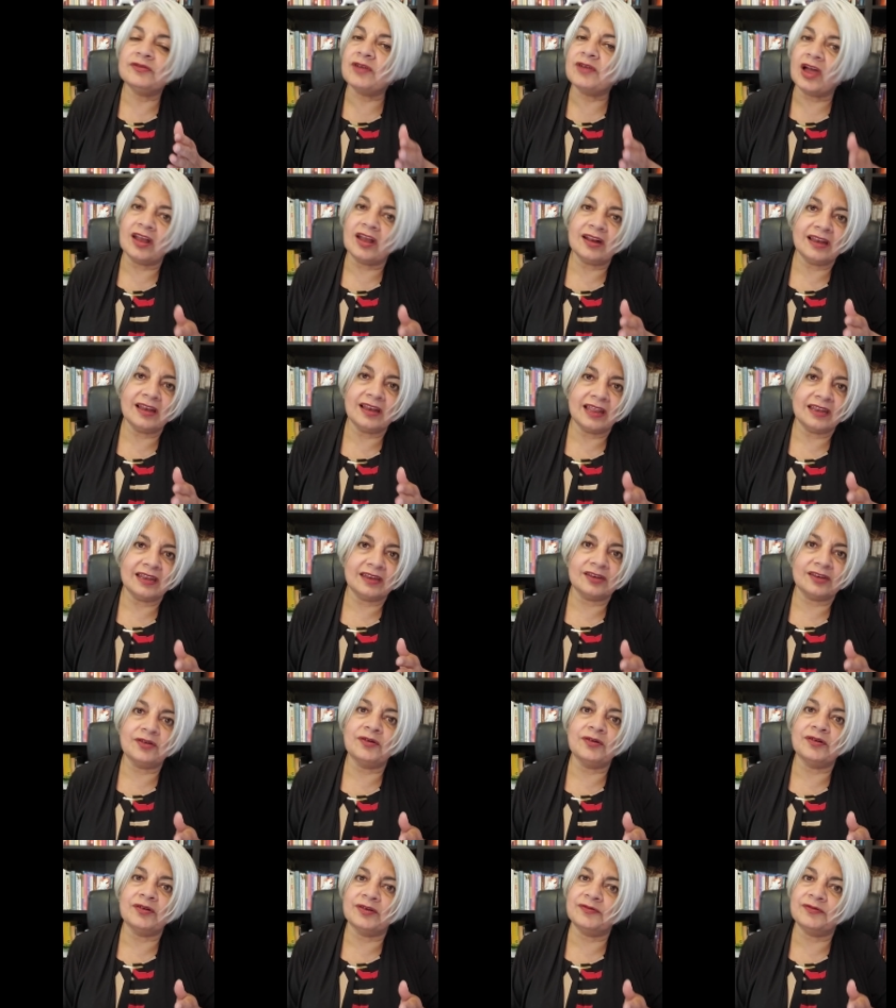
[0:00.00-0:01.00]
gotta let it
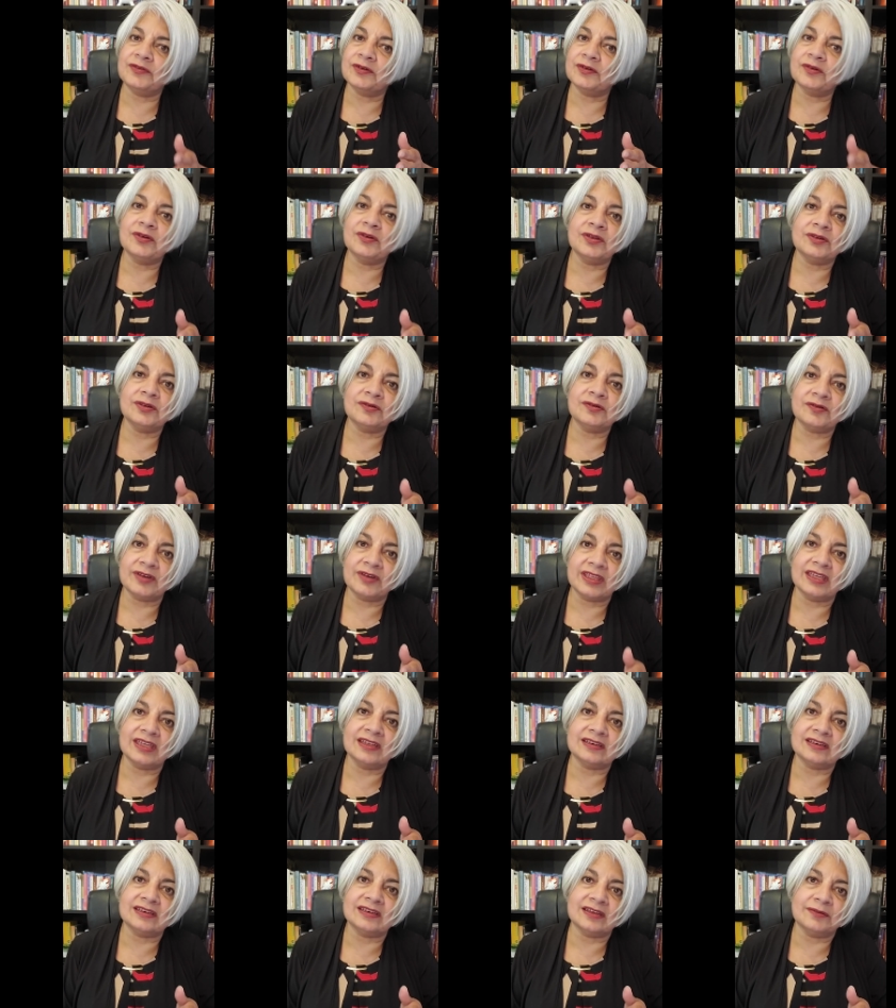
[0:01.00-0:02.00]
go if you're going to
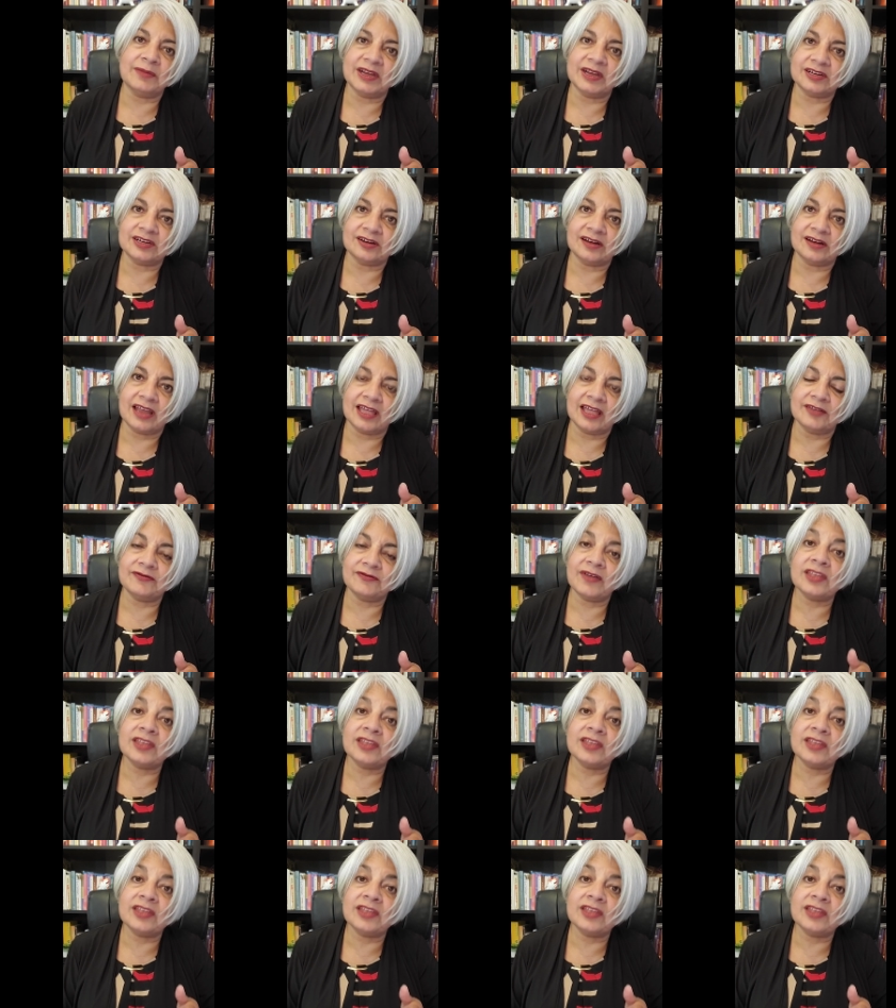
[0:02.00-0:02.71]
create a better life.